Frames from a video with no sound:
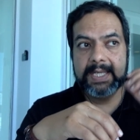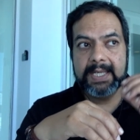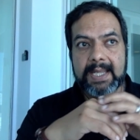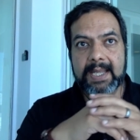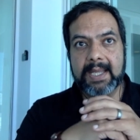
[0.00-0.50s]

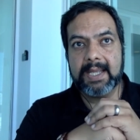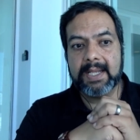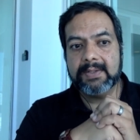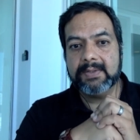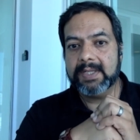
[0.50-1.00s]

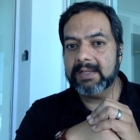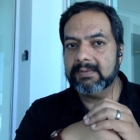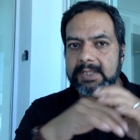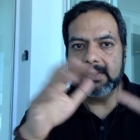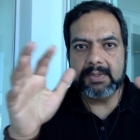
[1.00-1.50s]
and they
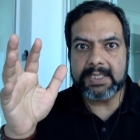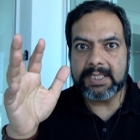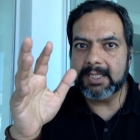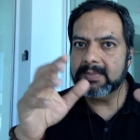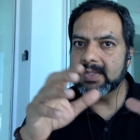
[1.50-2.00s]
have legal
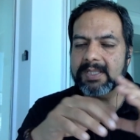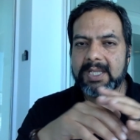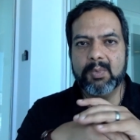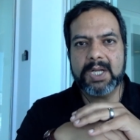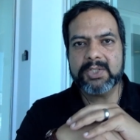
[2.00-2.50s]
teams, and they
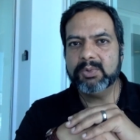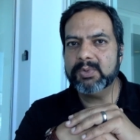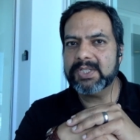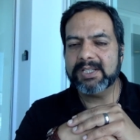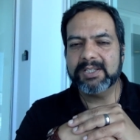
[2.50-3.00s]
watch who's
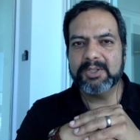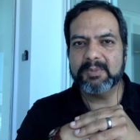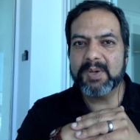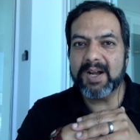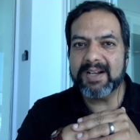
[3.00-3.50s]
selling their
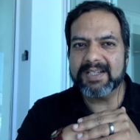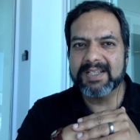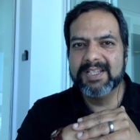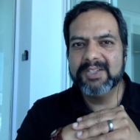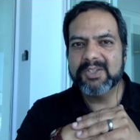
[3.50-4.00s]
product.
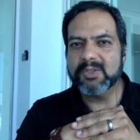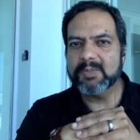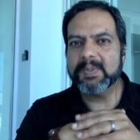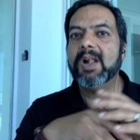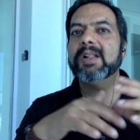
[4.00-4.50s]
So you
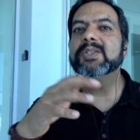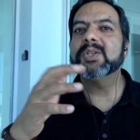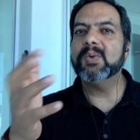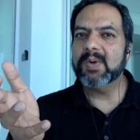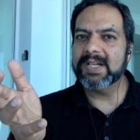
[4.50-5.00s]
probably
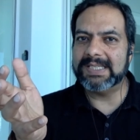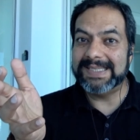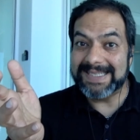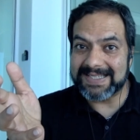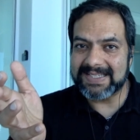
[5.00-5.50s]
don't want to
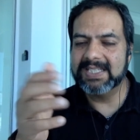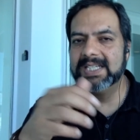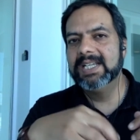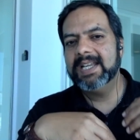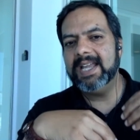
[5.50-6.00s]
list
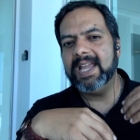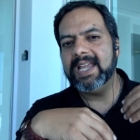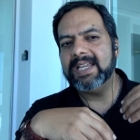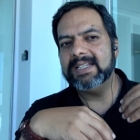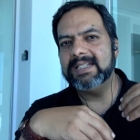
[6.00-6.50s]

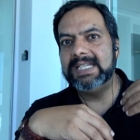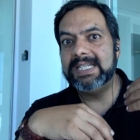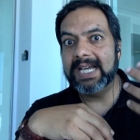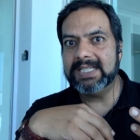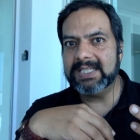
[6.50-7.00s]
a
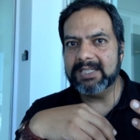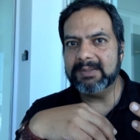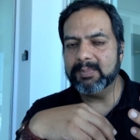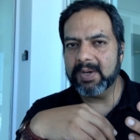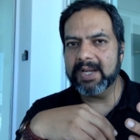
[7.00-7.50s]
Nike
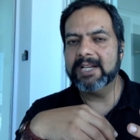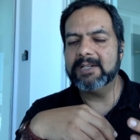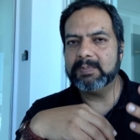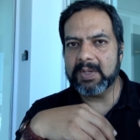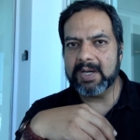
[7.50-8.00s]

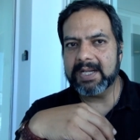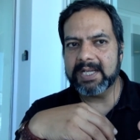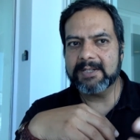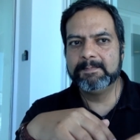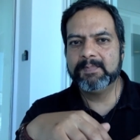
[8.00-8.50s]
brand
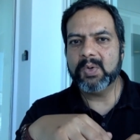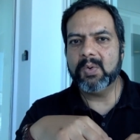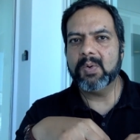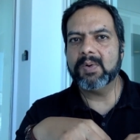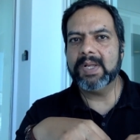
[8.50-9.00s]
product
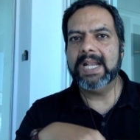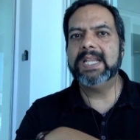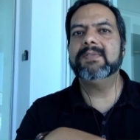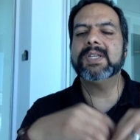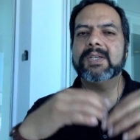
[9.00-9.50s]
or any
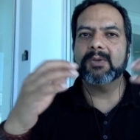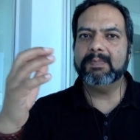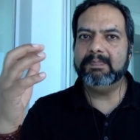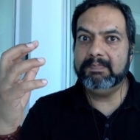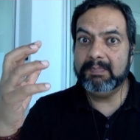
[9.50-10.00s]
of the
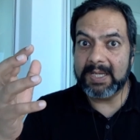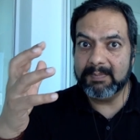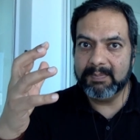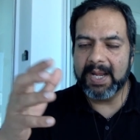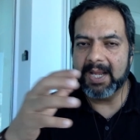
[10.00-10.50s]
other
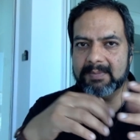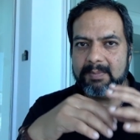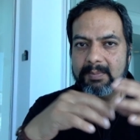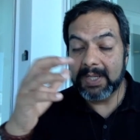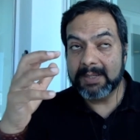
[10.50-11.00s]
big
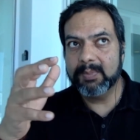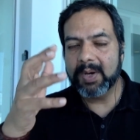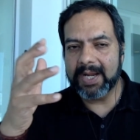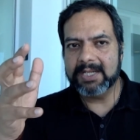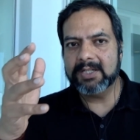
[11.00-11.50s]

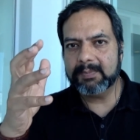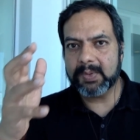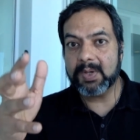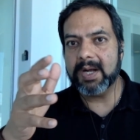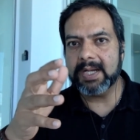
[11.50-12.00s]
brand
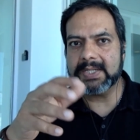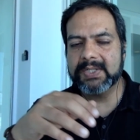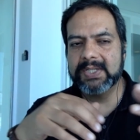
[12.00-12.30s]
products.